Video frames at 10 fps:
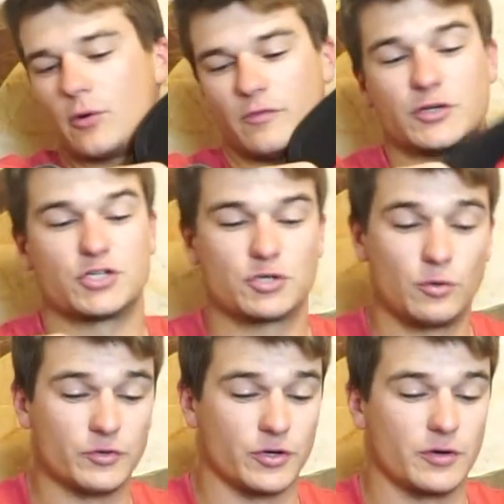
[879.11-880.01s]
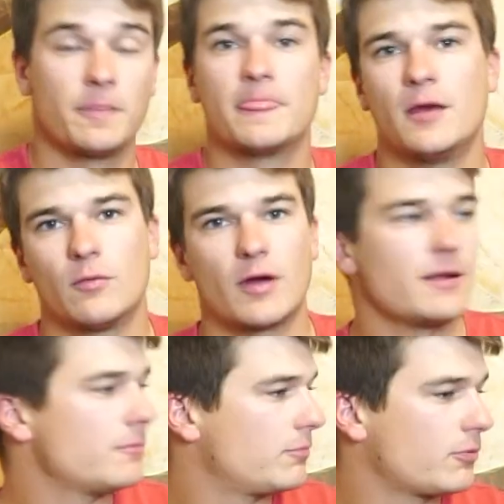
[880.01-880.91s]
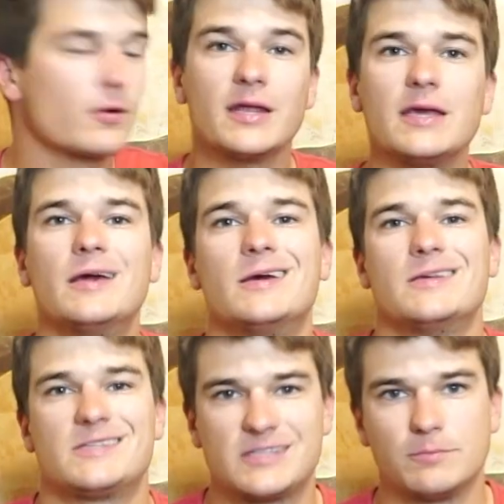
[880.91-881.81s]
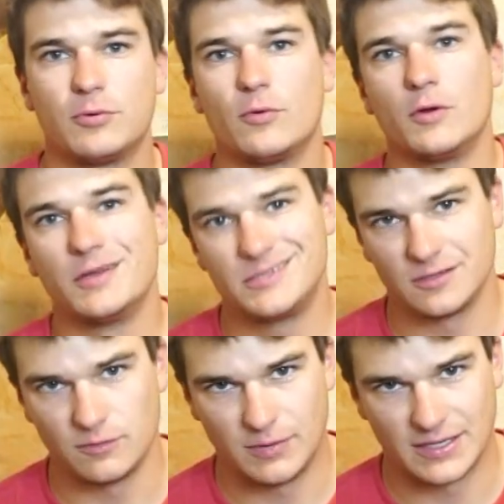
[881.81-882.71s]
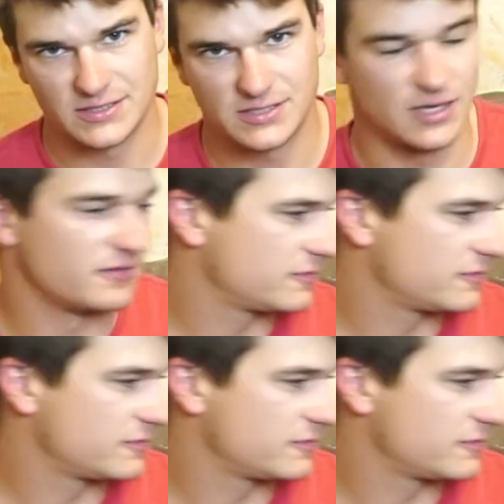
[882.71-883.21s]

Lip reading: the shoulder, right? Pretty simple duffel bag stuff.